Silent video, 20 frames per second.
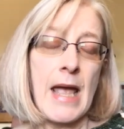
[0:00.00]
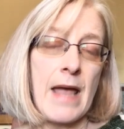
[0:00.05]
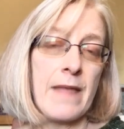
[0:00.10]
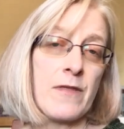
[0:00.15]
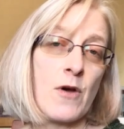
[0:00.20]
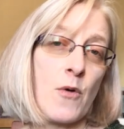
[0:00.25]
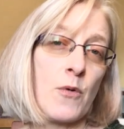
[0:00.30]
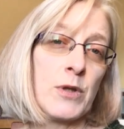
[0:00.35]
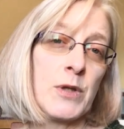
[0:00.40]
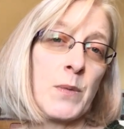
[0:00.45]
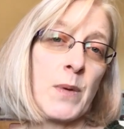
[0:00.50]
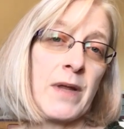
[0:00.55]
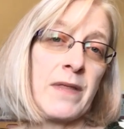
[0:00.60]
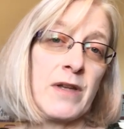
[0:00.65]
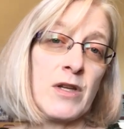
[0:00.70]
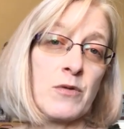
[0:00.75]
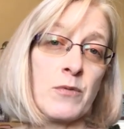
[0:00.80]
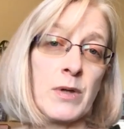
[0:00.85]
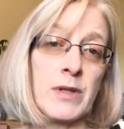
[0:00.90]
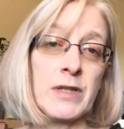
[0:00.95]
And the only way
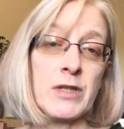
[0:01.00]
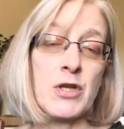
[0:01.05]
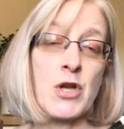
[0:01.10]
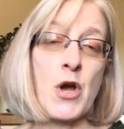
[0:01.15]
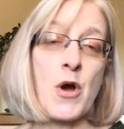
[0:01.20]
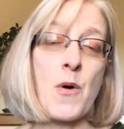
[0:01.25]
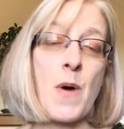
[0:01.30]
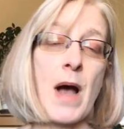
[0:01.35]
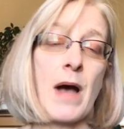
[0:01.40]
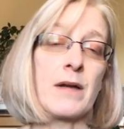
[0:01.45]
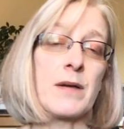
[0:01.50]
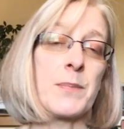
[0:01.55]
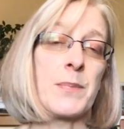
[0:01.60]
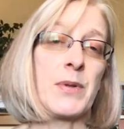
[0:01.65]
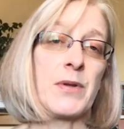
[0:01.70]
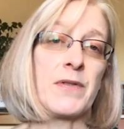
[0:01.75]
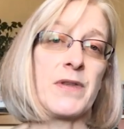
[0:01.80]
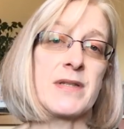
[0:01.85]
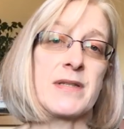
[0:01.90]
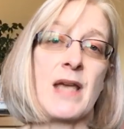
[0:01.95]
that you really know how to
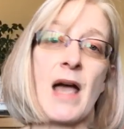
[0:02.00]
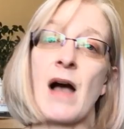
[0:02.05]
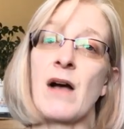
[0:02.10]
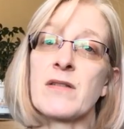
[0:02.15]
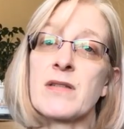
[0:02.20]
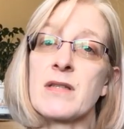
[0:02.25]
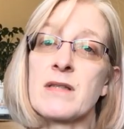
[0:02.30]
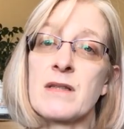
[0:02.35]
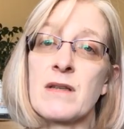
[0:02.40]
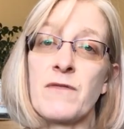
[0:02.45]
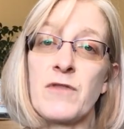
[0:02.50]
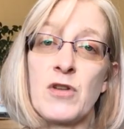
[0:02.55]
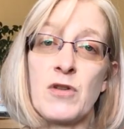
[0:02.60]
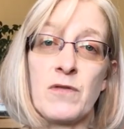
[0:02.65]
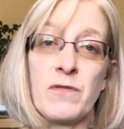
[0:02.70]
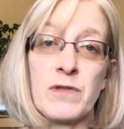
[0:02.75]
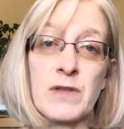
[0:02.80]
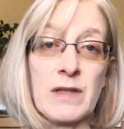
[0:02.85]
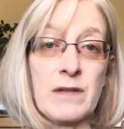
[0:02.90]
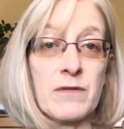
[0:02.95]
build this house is if
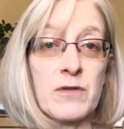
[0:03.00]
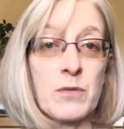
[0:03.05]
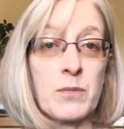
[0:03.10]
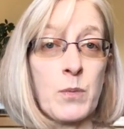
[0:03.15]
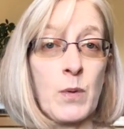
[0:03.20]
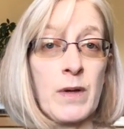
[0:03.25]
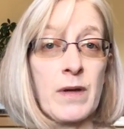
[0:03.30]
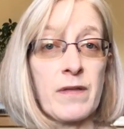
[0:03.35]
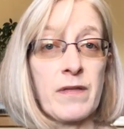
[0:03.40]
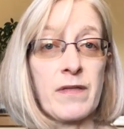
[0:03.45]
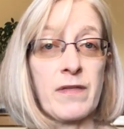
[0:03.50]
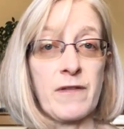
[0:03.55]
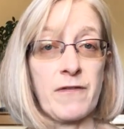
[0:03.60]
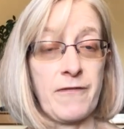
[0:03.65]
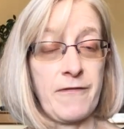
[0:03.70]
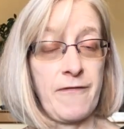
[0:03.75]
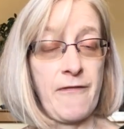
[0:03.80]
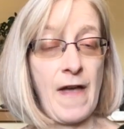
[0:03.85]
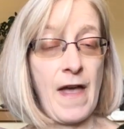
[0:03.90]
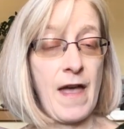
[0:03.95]
you've lived with the
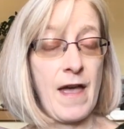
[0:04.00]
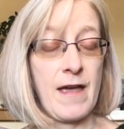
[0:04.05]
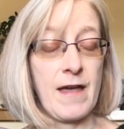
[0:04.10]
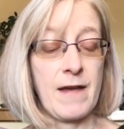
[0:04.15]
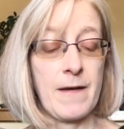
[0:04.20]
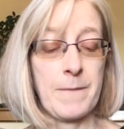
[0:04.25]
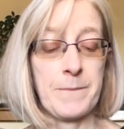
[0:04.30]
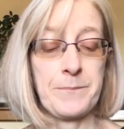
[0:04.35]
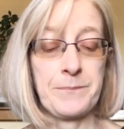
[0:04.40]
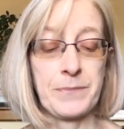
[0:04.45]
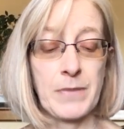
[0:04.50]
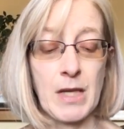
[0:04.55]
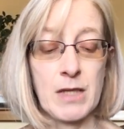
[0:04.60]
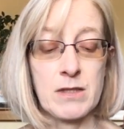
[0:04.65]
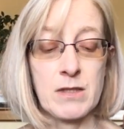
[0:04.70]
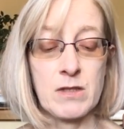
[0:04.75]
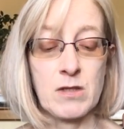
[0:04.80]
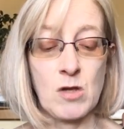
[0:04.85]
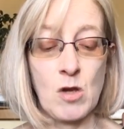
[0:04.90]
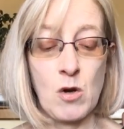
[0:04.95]
Fae.
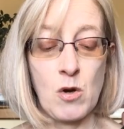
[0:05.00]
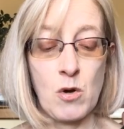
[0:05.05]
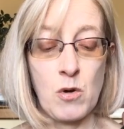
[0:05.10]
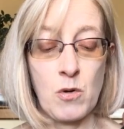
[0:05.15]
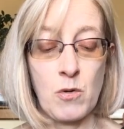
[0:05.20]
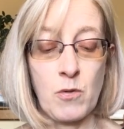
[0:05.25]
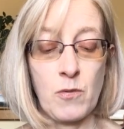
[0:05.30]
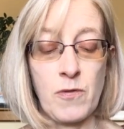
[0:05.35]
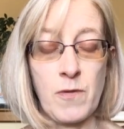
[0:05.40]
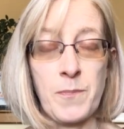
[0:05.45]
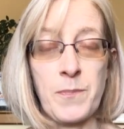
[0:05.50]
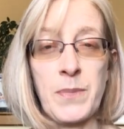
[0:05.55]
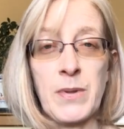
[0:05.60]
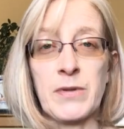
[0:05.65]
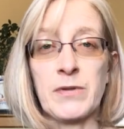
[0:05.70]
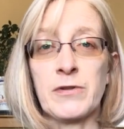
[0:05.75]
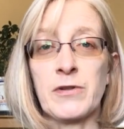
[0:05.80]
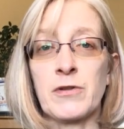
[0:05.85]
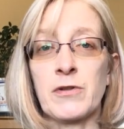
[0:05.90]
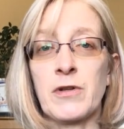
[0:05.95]
So the
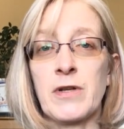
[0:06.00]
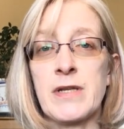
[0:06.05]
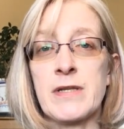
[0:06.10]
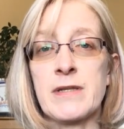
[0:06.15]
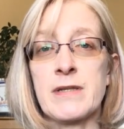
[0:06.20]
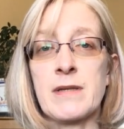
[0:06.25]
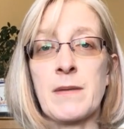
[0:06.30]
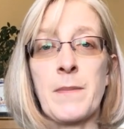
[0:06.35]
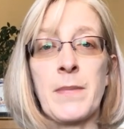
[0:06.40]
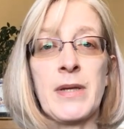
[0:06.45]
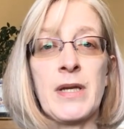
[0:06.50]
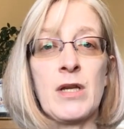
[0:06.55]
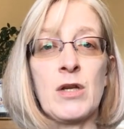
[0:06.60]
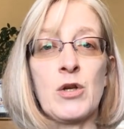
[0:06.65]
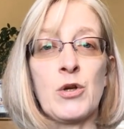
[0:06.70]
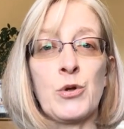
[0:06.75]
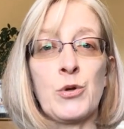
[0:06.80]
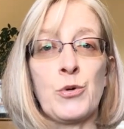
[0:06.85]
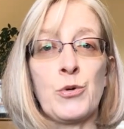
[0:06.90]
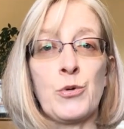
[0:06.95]
builder is somebody
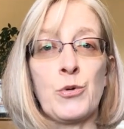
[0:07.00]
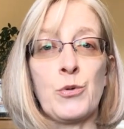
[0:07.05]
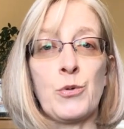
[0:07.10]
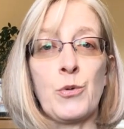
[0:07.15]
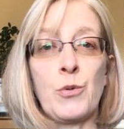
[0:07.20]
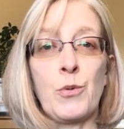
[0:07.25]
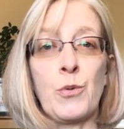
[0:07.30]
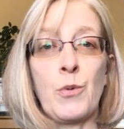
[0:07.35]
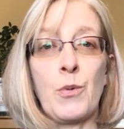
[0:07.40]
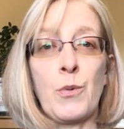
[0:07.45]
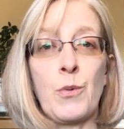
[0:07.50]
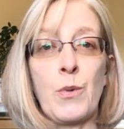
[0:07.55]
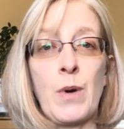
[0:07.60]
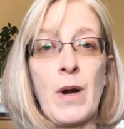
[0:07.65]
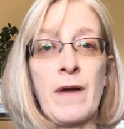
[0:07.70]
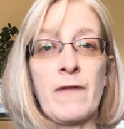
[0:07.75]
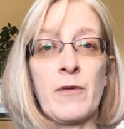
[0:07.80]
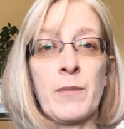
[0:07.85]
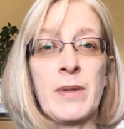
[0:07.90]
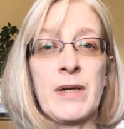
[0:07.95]
who
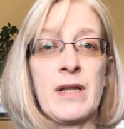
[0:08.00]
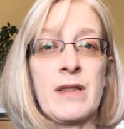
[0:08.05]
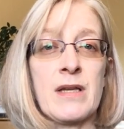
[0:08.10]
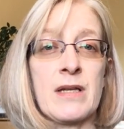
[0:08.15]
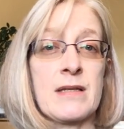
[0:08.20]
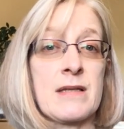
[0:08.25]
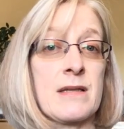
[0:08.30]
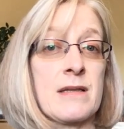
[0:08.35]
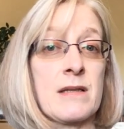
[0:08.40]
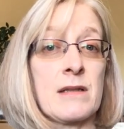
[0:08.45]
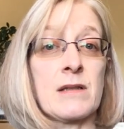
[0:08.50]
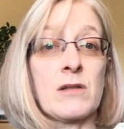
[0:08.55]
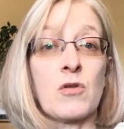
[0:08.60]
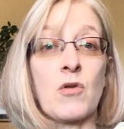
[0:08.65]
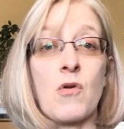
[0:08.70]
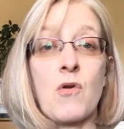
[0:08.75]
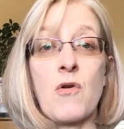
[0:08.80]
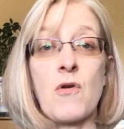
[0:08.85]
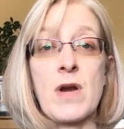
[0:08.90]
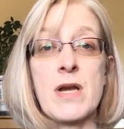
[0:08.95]
everybody thinks is a
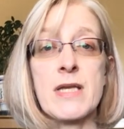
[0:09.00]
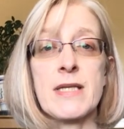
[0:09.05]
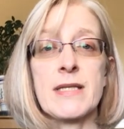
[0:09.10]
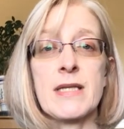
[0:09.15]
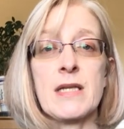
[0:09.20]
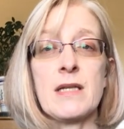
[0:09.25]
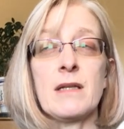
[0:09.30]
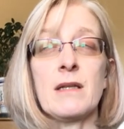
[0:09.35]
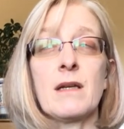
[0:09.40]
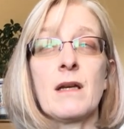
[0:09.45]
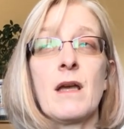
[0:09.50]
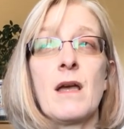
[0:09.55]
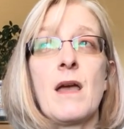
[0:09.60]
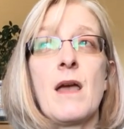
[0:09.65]
little crazy,